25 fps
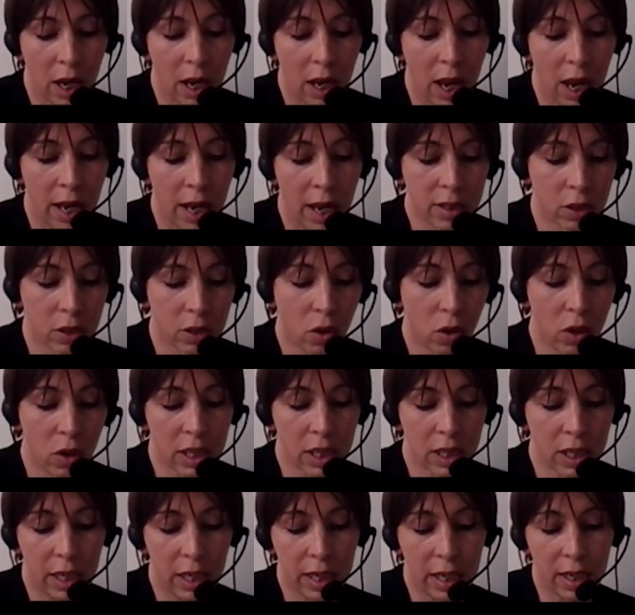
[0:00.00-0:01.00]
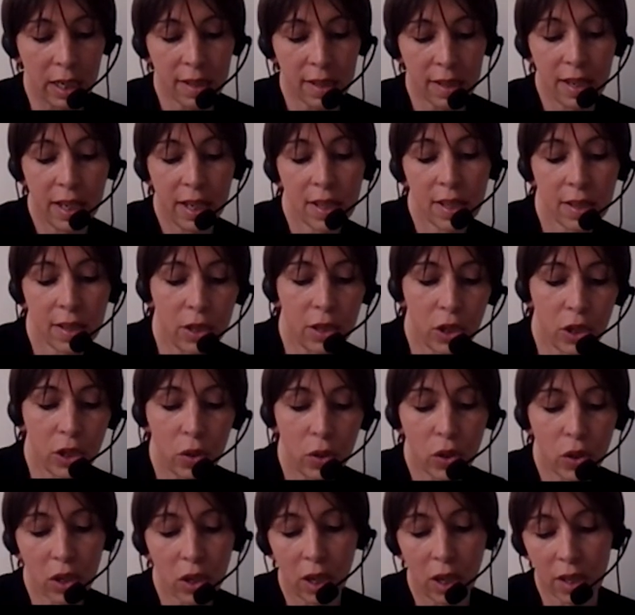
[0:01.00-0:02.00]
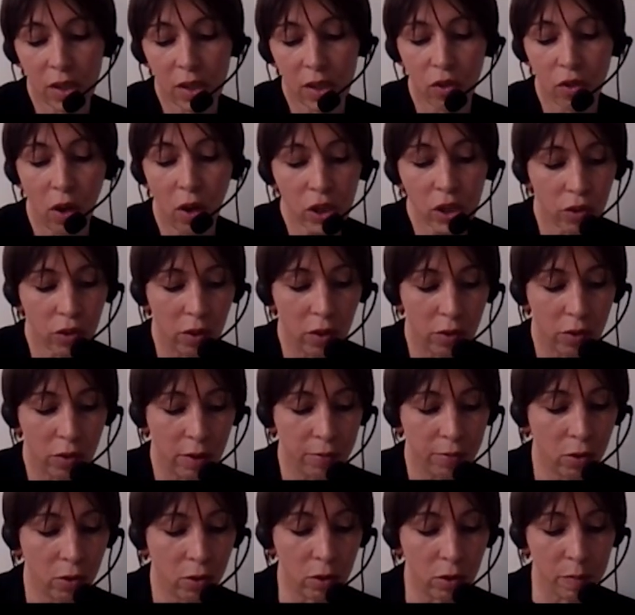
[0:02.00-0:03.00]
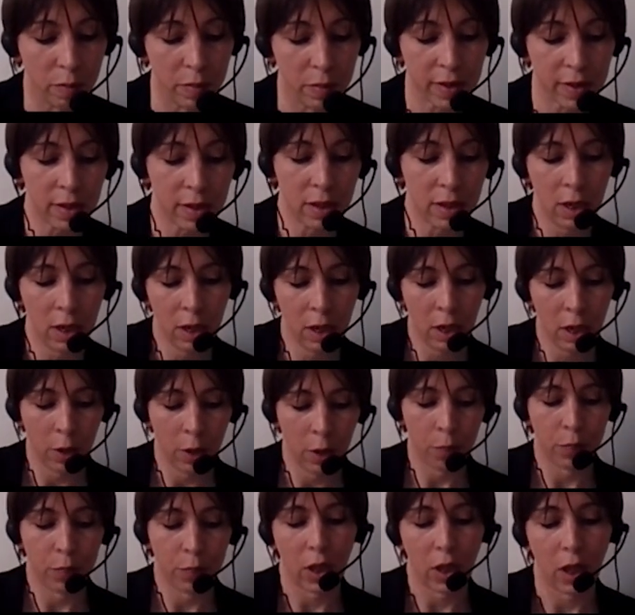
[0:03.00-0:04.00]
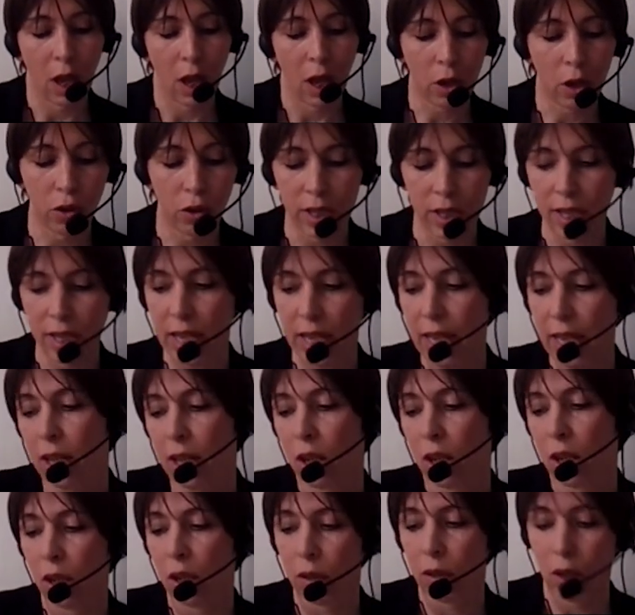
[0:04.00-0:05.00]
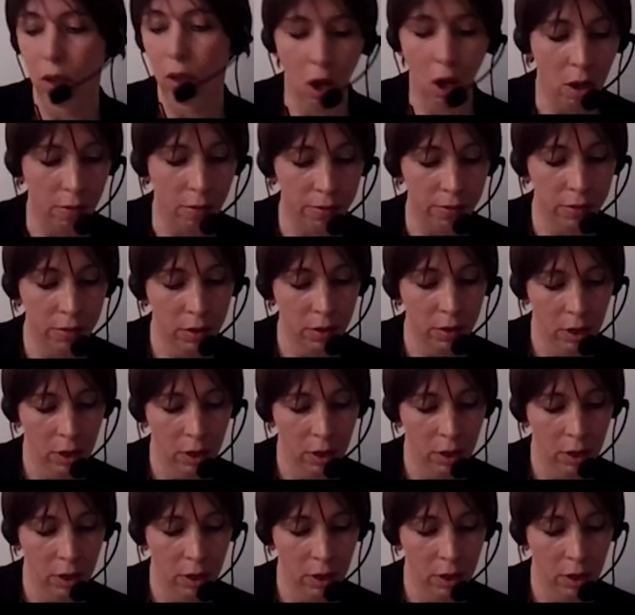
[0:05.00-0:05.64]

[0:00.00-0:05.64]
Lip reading: and accordingly as institutional and structural reforms. A critique of